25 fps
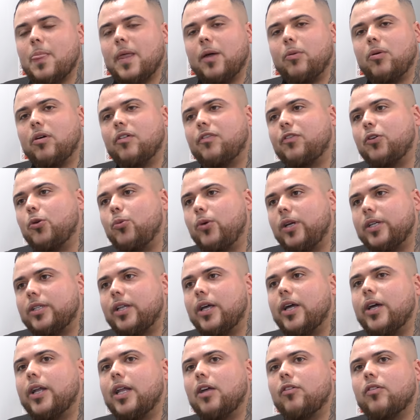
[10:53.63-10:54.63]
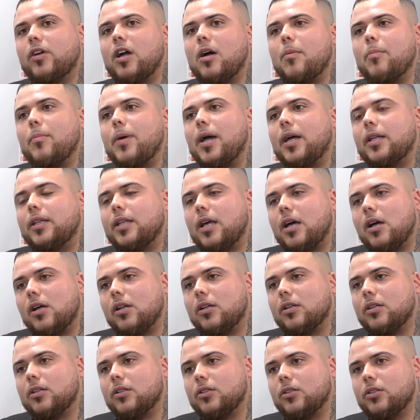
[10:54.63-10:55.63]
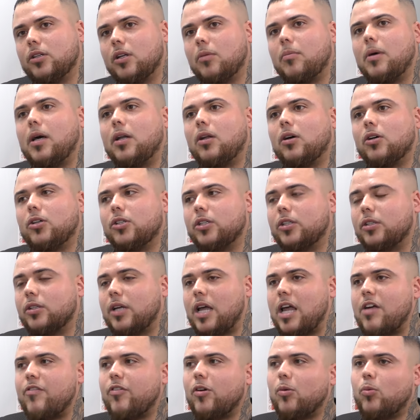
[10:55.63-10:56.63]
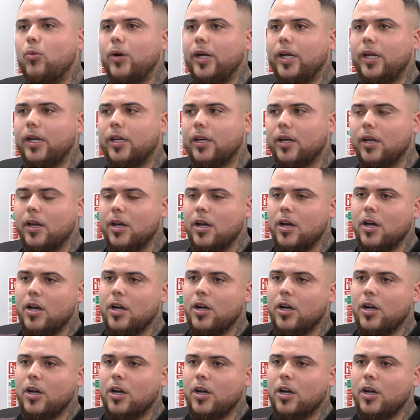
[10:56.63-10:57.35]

And a few weeks later, they've come back down to the manor because every week,